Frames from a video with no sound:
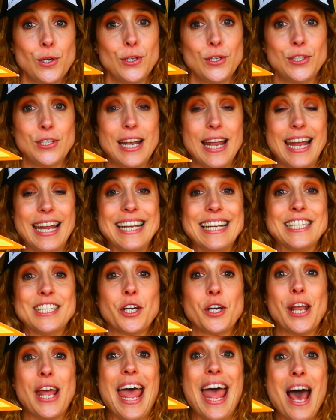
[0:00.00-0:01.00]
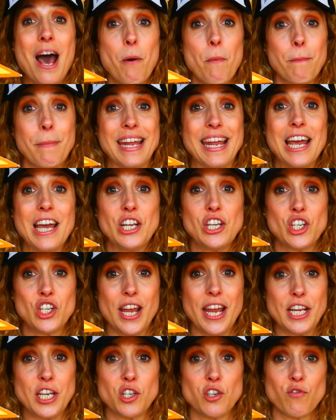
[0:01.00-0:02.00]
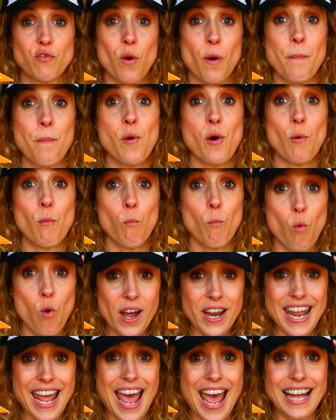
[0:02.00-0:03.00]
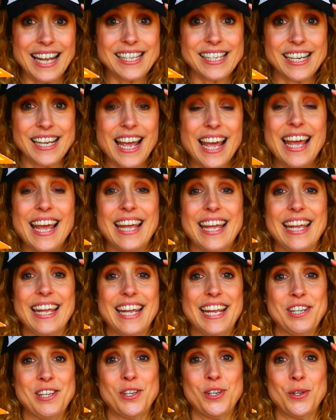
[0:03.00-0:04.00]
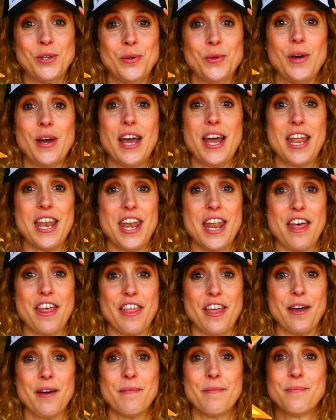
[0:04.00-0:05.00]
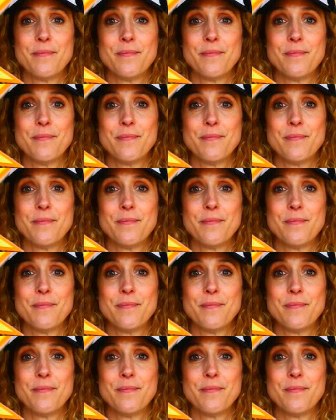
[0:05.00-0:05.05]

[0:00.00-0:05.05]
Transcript: le Soleil is going to help me change from one hat into another.